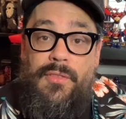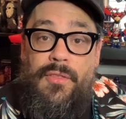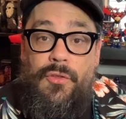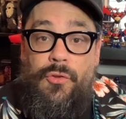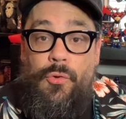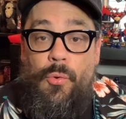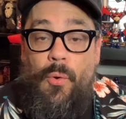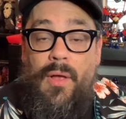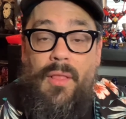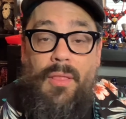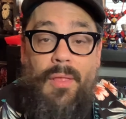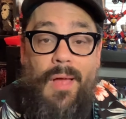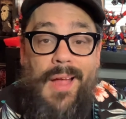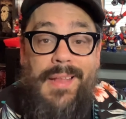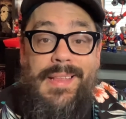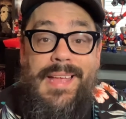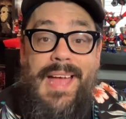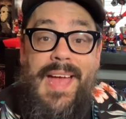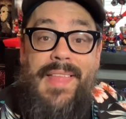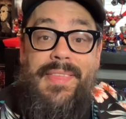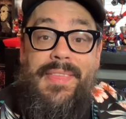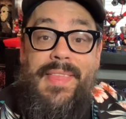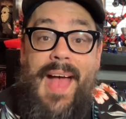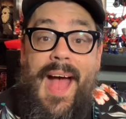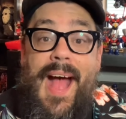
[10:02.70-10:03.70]
toy line,
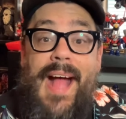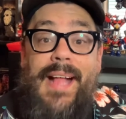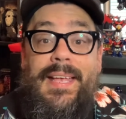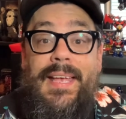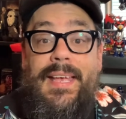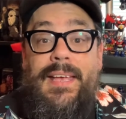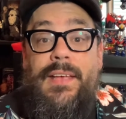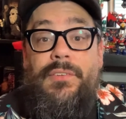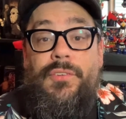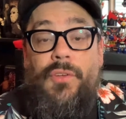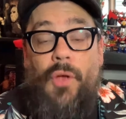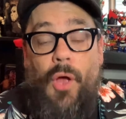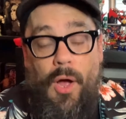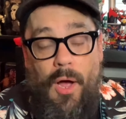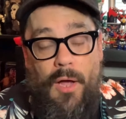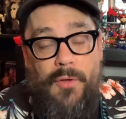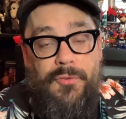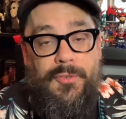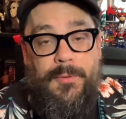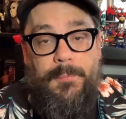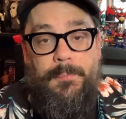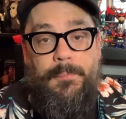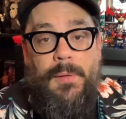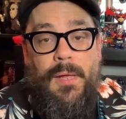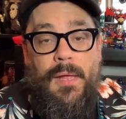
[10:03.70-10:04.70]
and that is
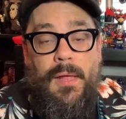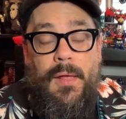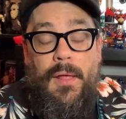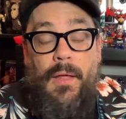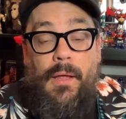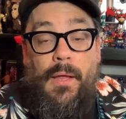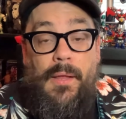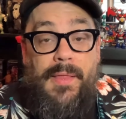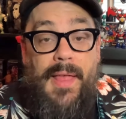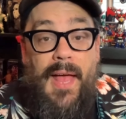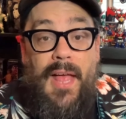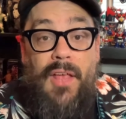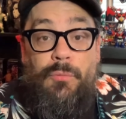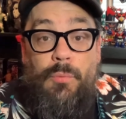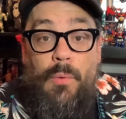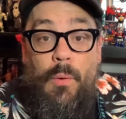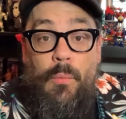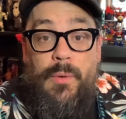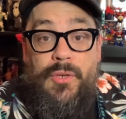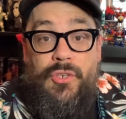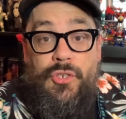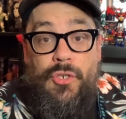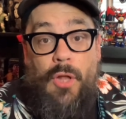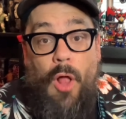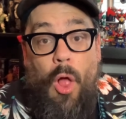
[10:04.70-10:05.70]
awesome. That is what
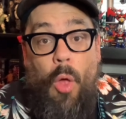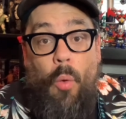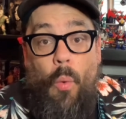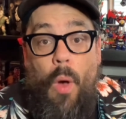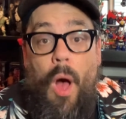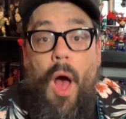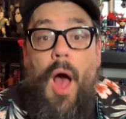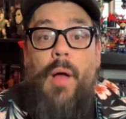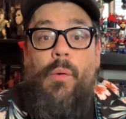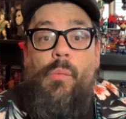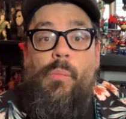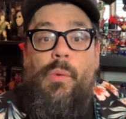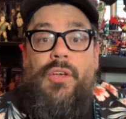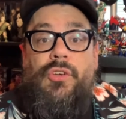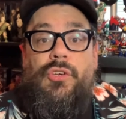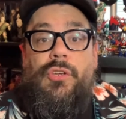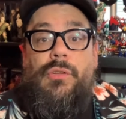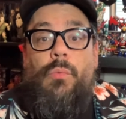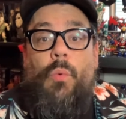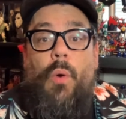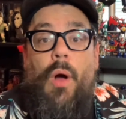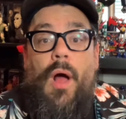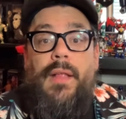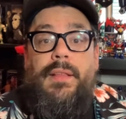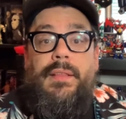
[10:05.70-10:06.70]
we should all want. We should
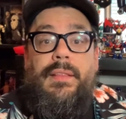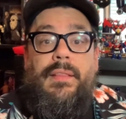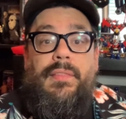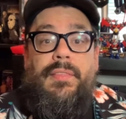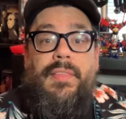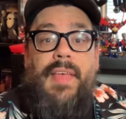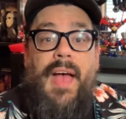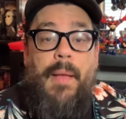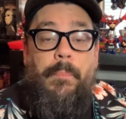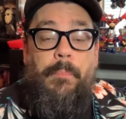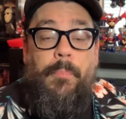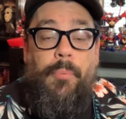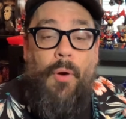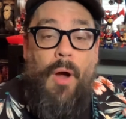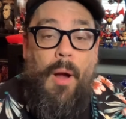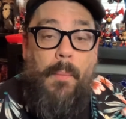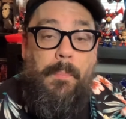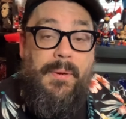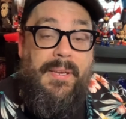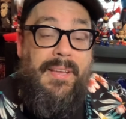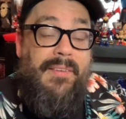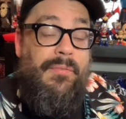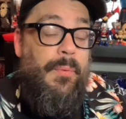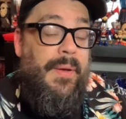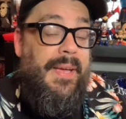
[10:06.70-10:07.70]
want that
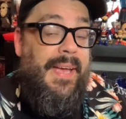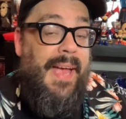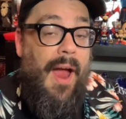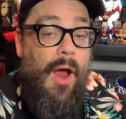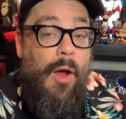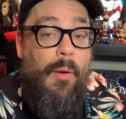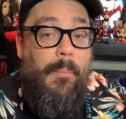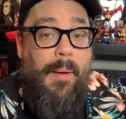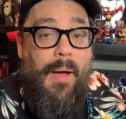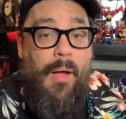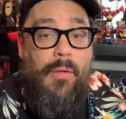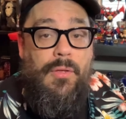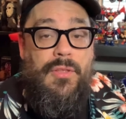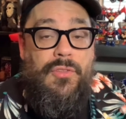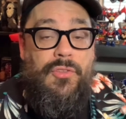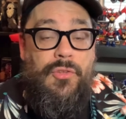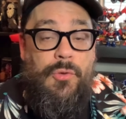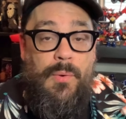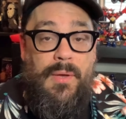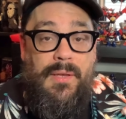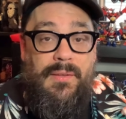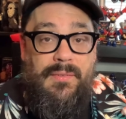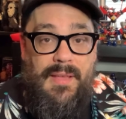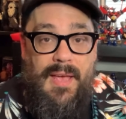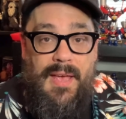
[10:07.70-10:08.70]
property, if we care about it,
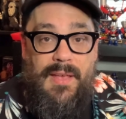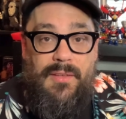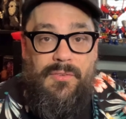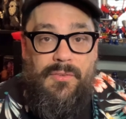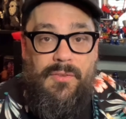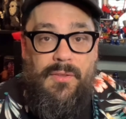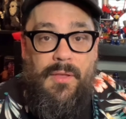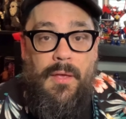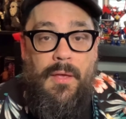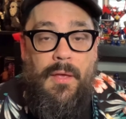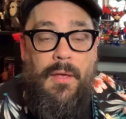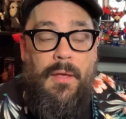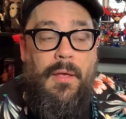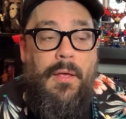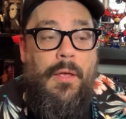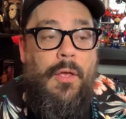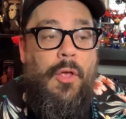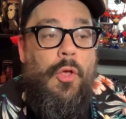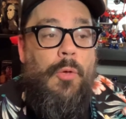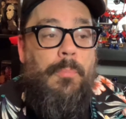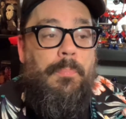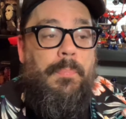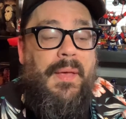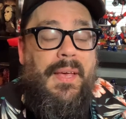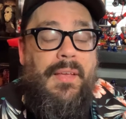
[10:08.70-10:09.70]
to exist.
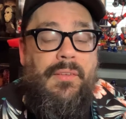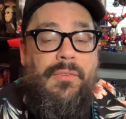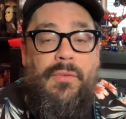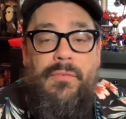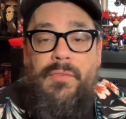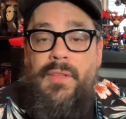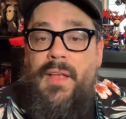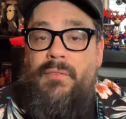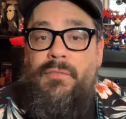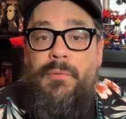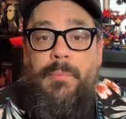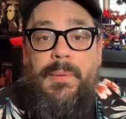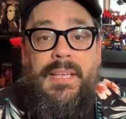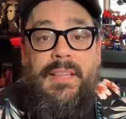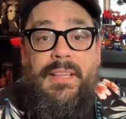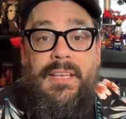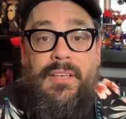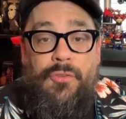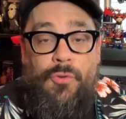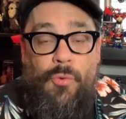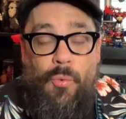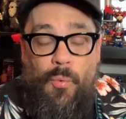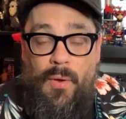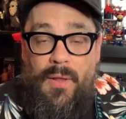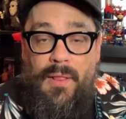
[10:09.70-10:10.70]
Because inevitably
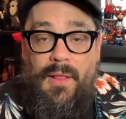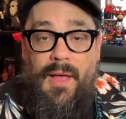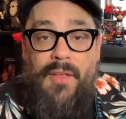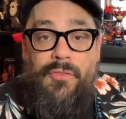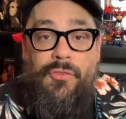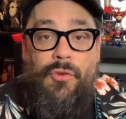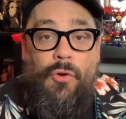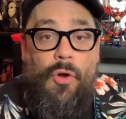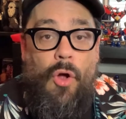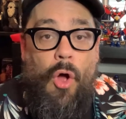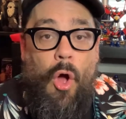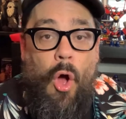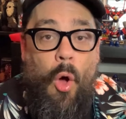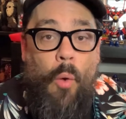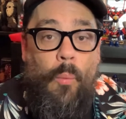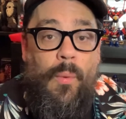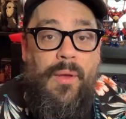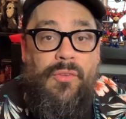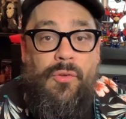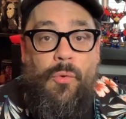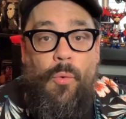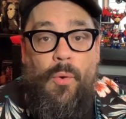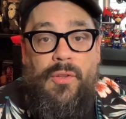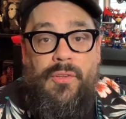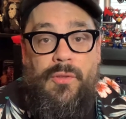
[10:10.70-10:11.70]
these toy lines are
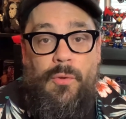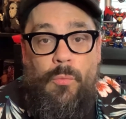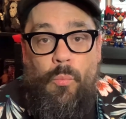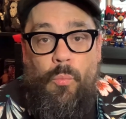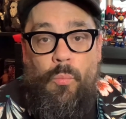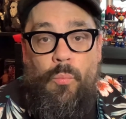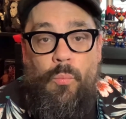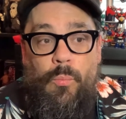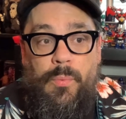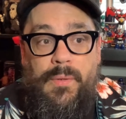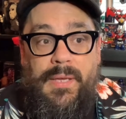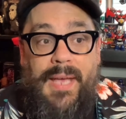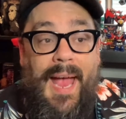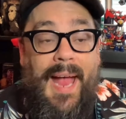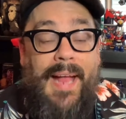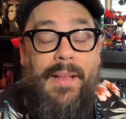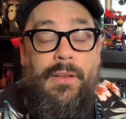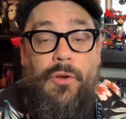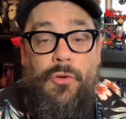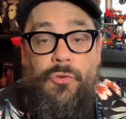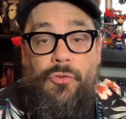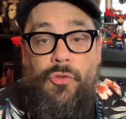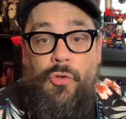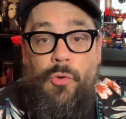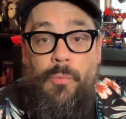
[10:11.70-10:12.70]
always going to
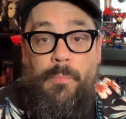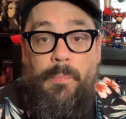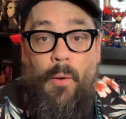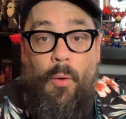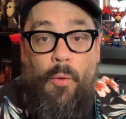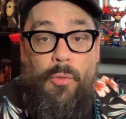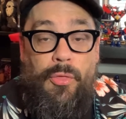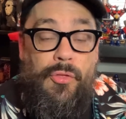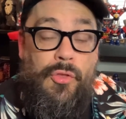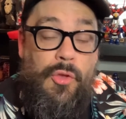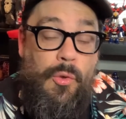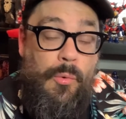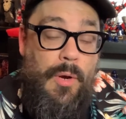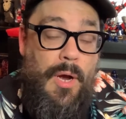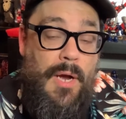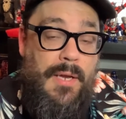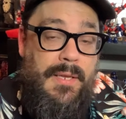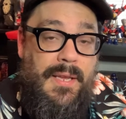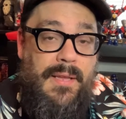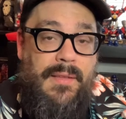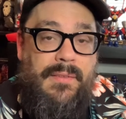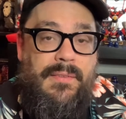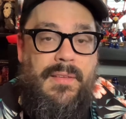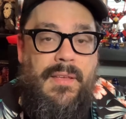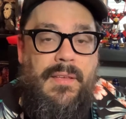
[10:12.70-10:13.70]
cater to both new
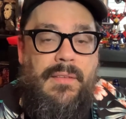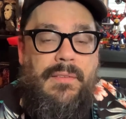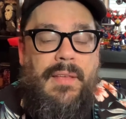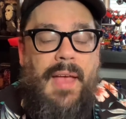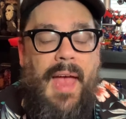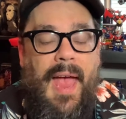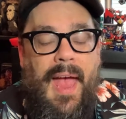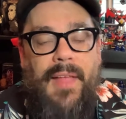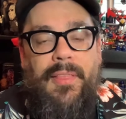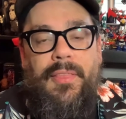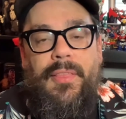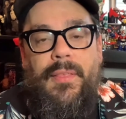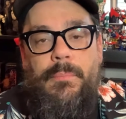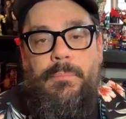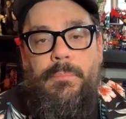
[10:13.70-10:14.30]
audiences and